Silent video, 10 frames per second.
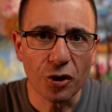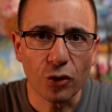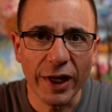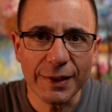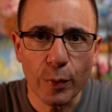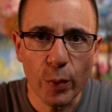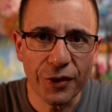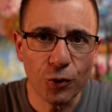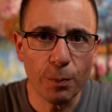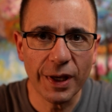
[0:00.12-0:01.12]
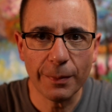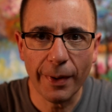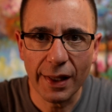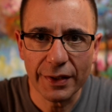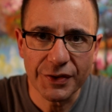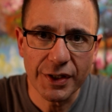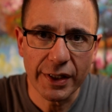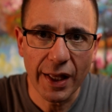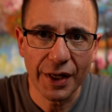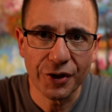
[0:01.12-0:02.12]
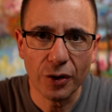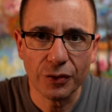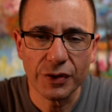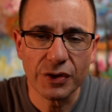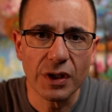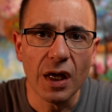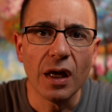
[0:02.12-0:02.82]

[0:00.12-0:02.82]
Great to be with you, Peter Barlis here, cardiologist.